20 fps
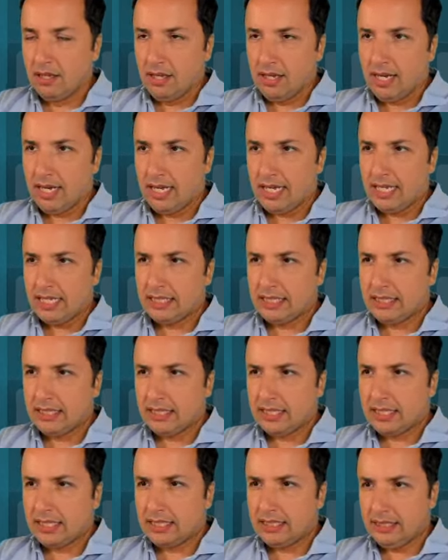And
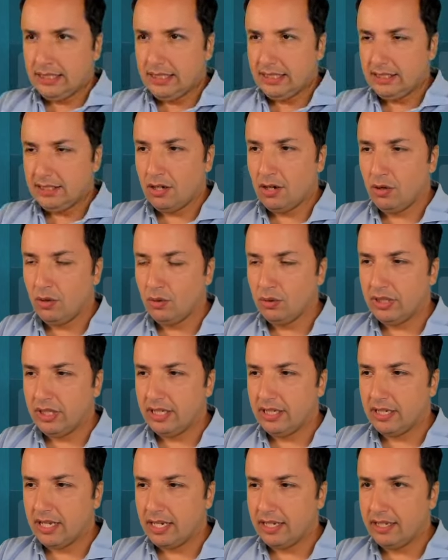this is
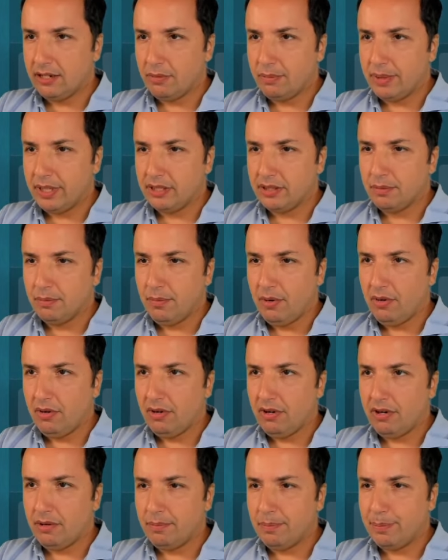holding a little bit
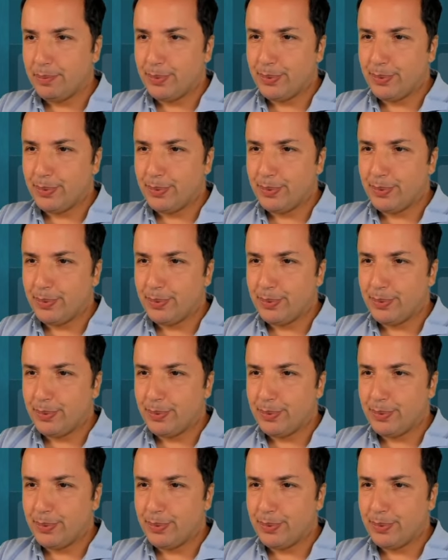more.